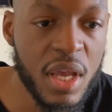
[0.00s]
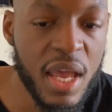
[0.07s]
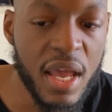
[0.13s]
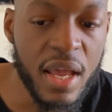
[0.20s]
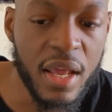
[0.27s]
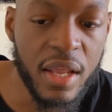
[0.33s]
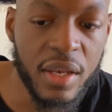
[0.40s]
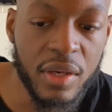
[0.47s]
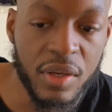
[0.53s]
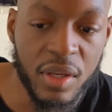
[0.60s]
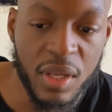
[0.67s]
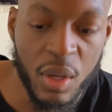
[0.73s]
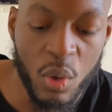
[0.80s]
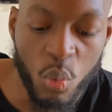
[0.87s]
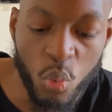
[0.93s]
And
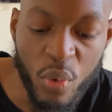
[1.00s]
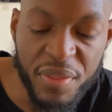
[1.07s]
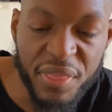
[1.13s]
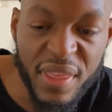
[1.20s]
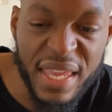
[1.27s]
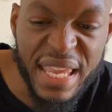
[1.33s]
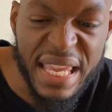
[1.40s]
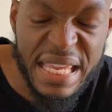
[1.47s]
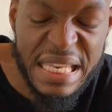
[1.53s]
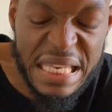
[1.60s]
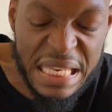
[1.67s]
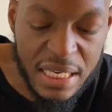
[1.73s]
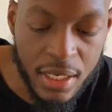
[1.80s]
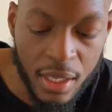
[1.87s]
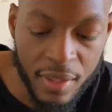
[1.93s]

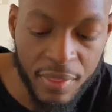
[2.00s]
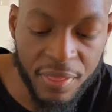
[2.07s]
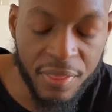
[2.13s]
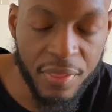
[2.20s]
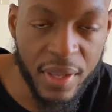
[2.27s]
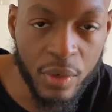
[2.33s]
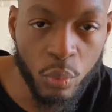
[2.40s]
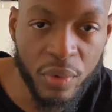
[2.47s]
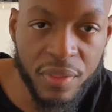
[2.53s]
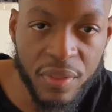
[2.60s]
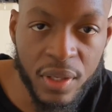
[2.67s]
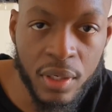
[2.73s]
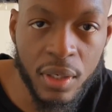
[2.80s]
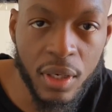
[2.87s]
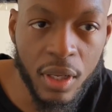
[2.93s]
within And
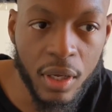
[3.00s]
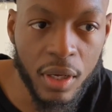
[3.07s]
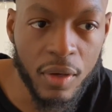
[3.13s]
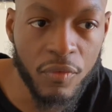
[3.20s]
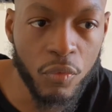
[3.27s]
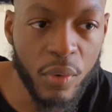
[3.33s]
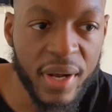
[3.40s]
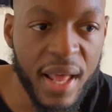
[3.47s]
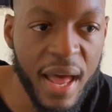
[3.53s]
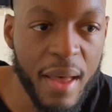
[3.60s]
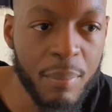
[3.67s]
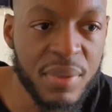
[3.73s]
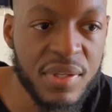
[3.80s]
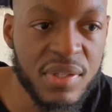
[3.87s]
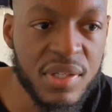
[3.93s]
within love, what
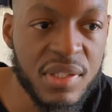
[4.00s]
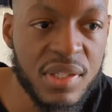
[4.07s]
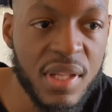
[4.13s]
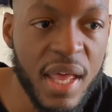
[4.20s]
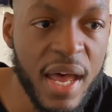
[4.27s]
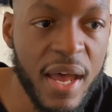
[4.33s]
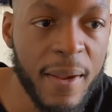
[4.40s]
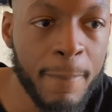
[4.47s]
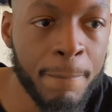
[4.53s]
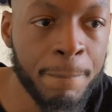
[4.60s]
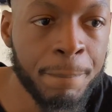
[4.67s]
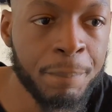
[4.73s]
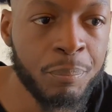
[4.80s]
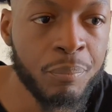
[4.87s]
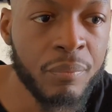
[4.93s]
happens is that
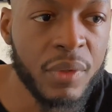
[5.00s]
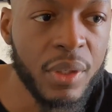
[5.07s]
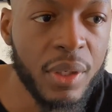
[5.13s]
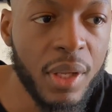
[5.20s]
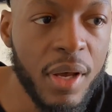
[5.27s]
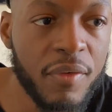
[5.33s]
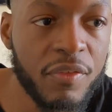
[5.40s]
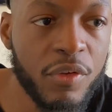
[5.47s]
love